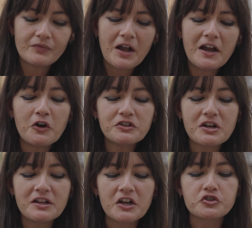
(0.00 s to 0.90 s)
I know it's
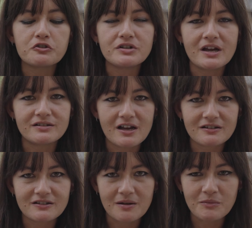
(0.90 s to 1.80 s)
not like a true taste
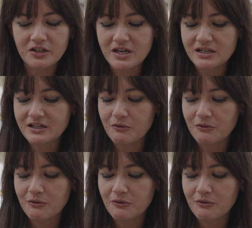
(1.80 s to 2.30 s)
test because I'm not tasting